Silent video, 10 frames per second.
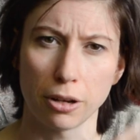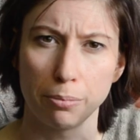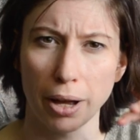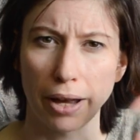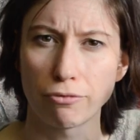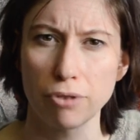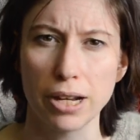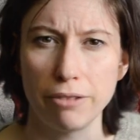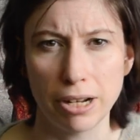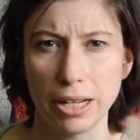combine
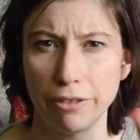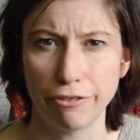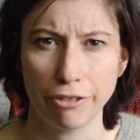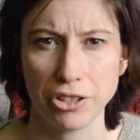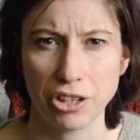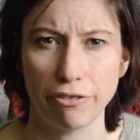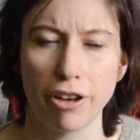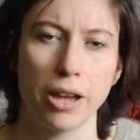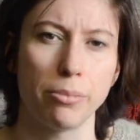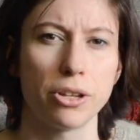really, really fuzzy
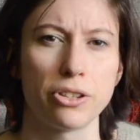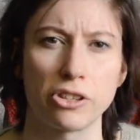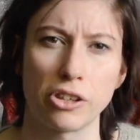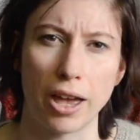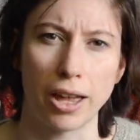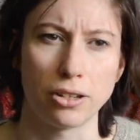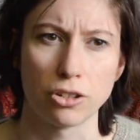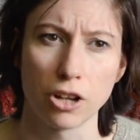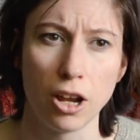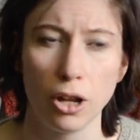fibres
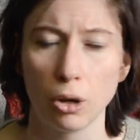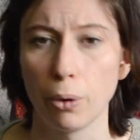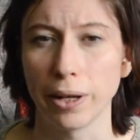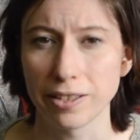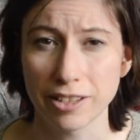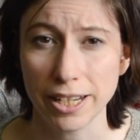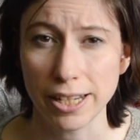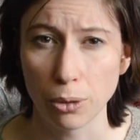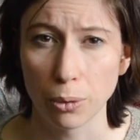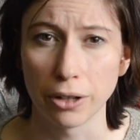and quite
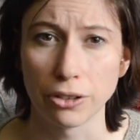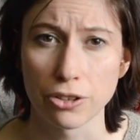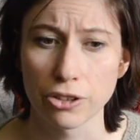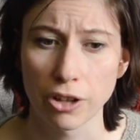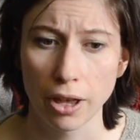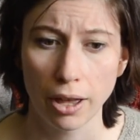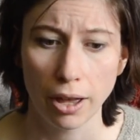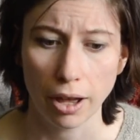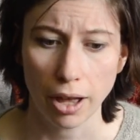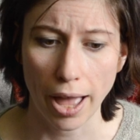sleek ones.
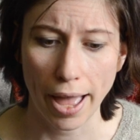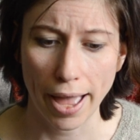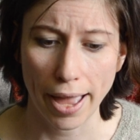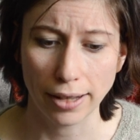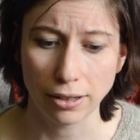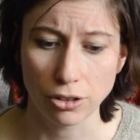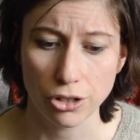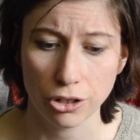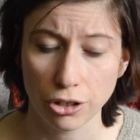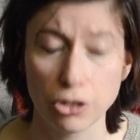
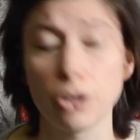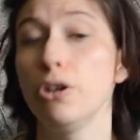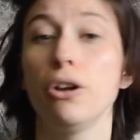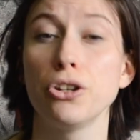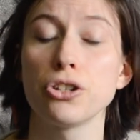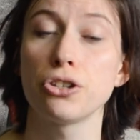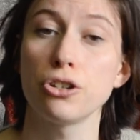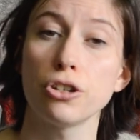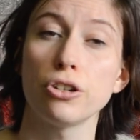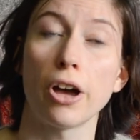And so you can just
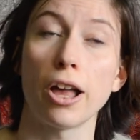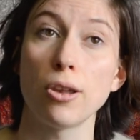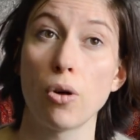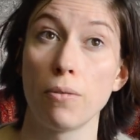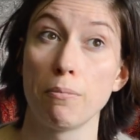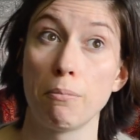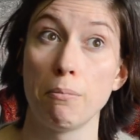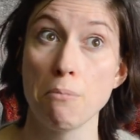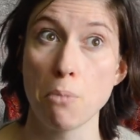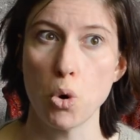do a lot
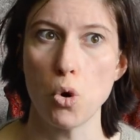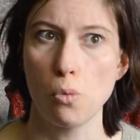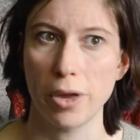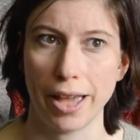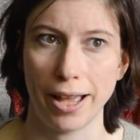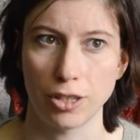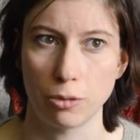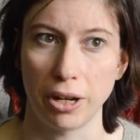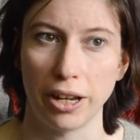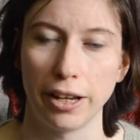more with hand
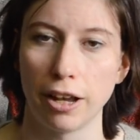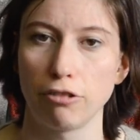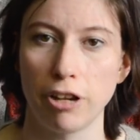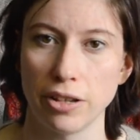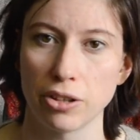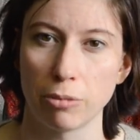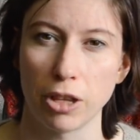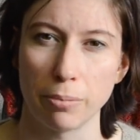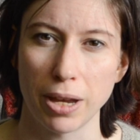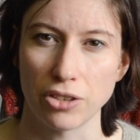spinning and create
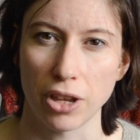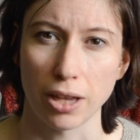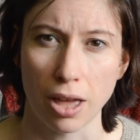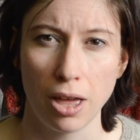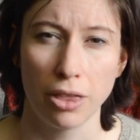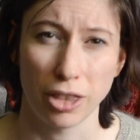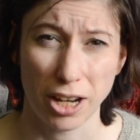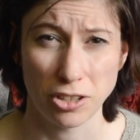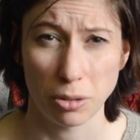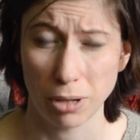something amazing that
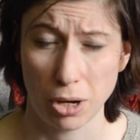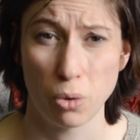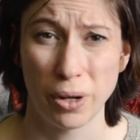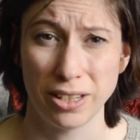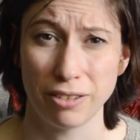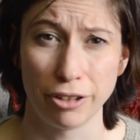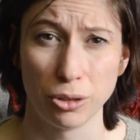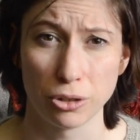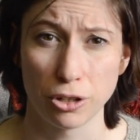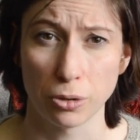ends up being quite
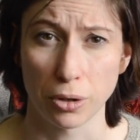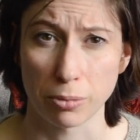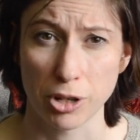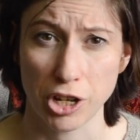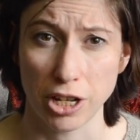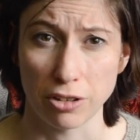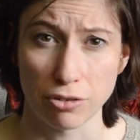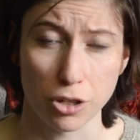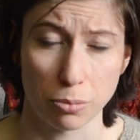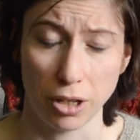difficult to do on a machine,
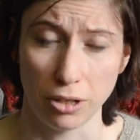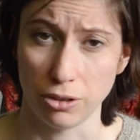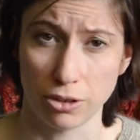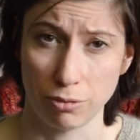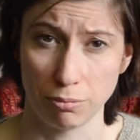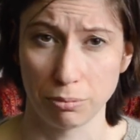just because